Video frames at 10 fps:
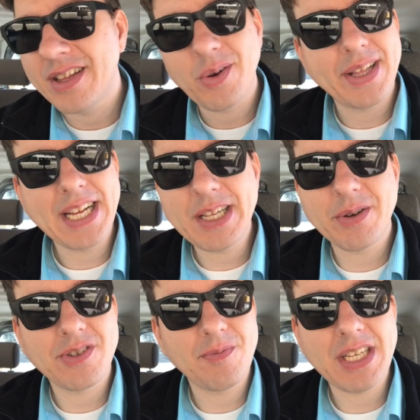Though I think
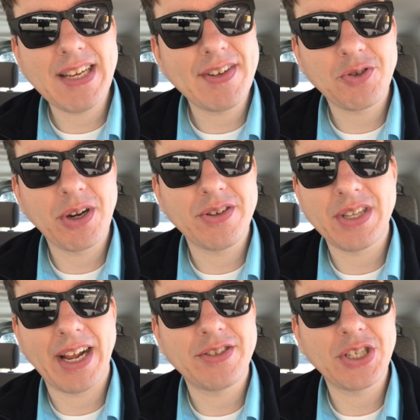there were some TV
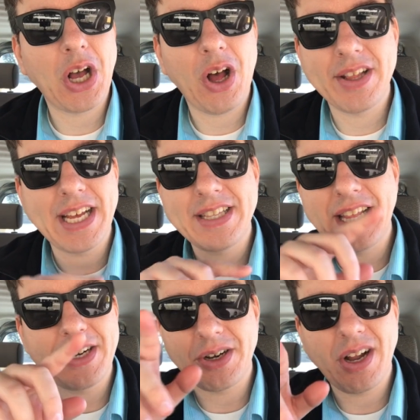trailers that I saw that,
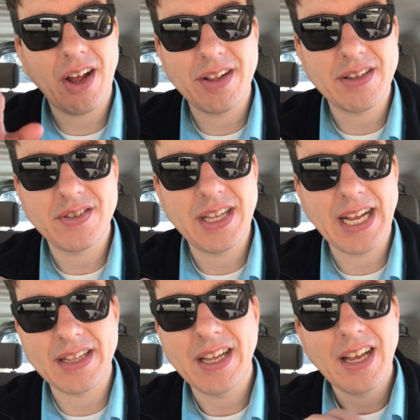that are not on this
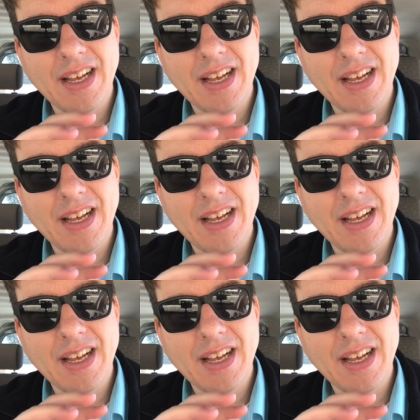thing.